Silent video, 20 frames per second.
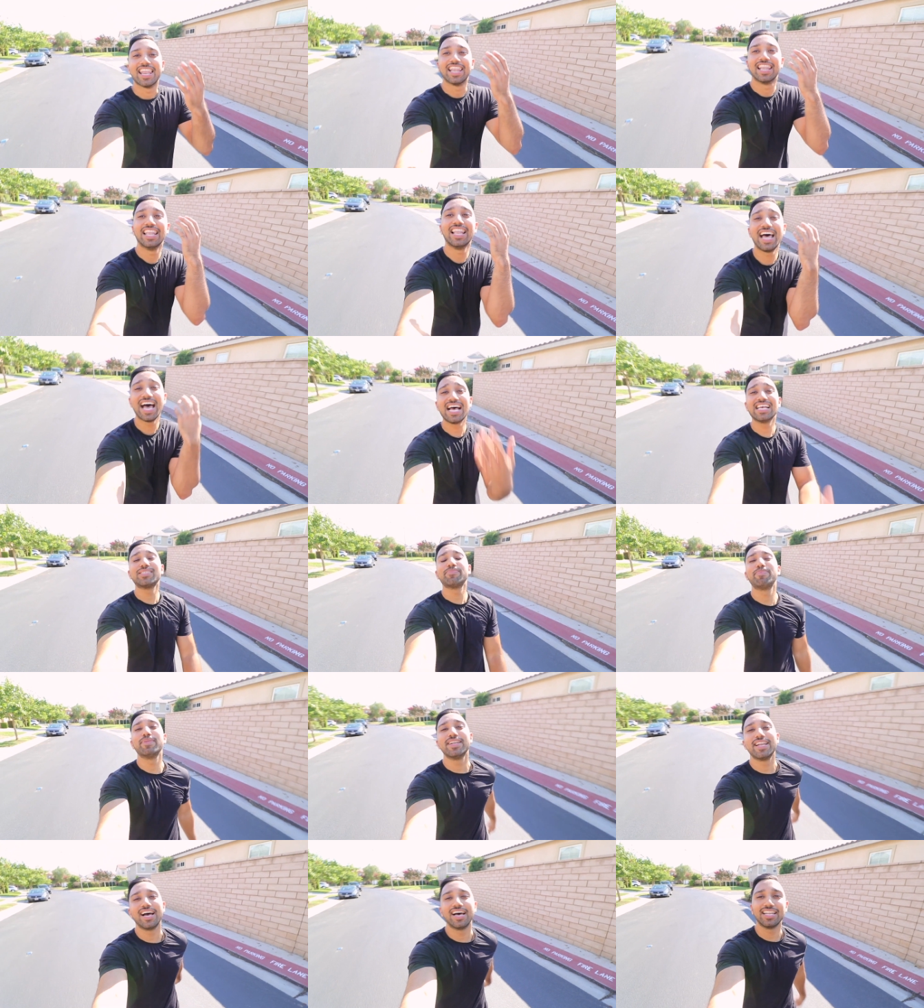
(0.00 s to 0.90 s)
last
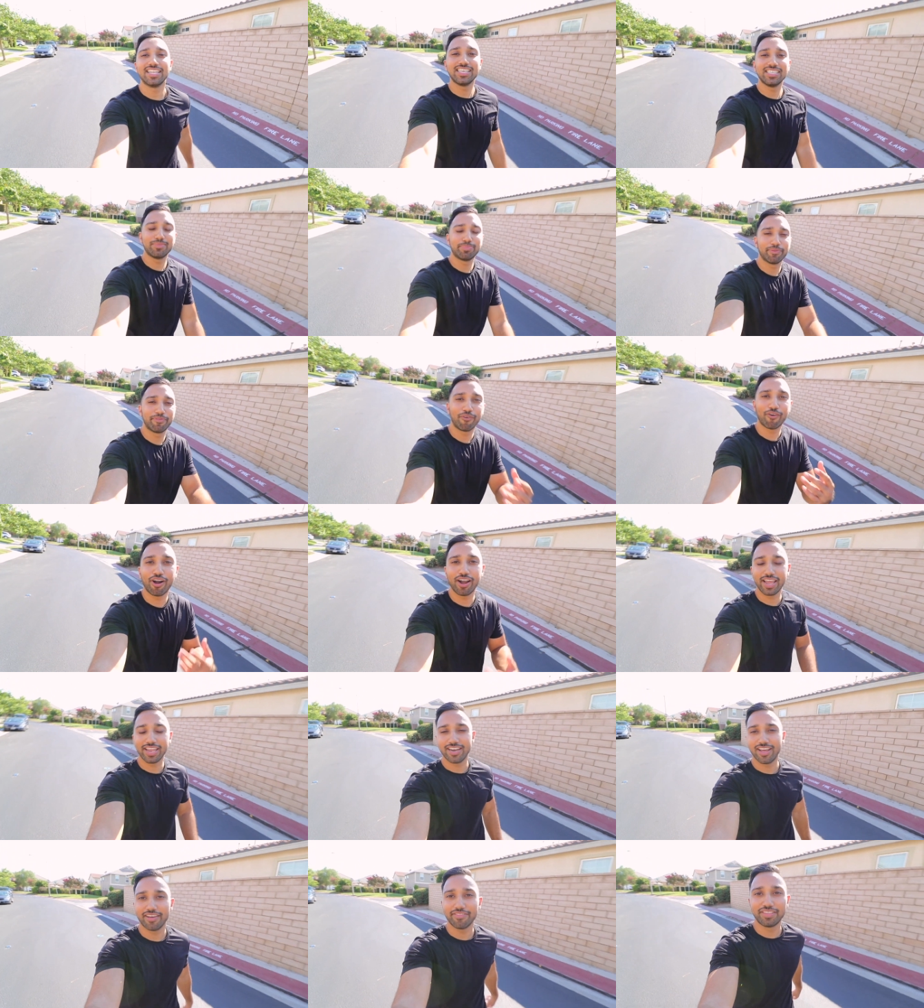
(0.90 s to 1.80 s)
but not least, before
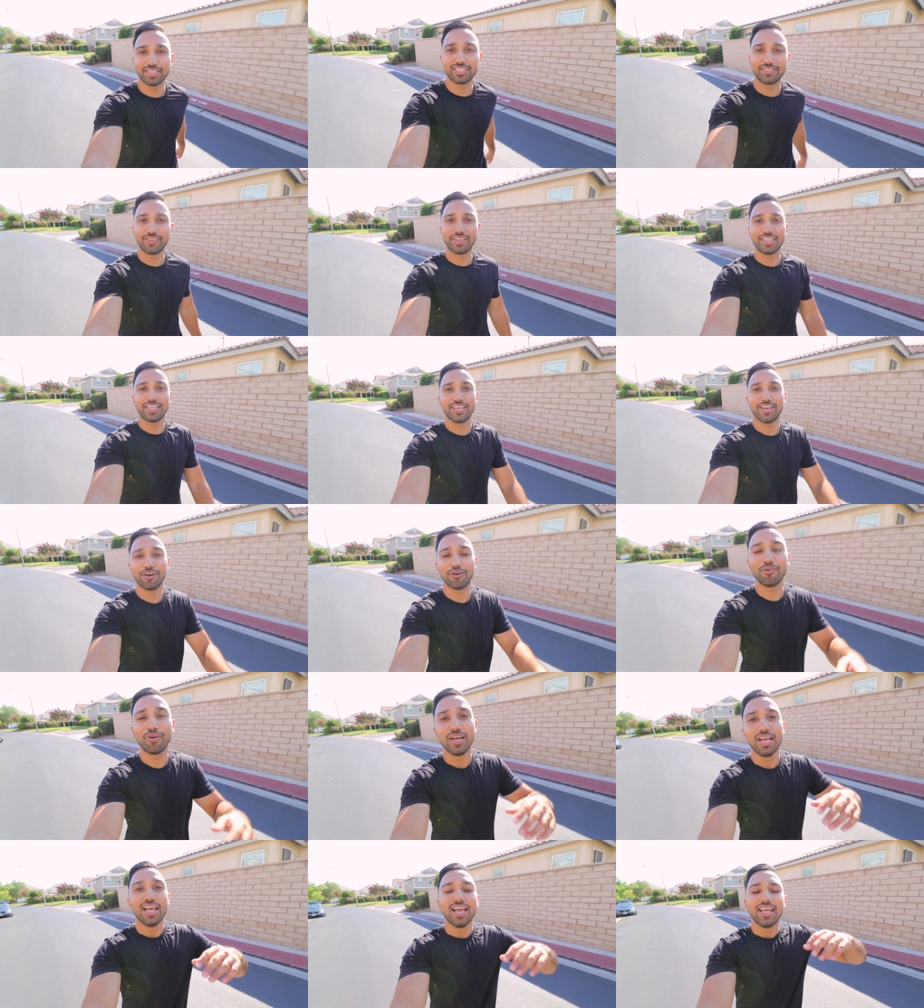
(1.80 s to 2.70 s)
I end off this video,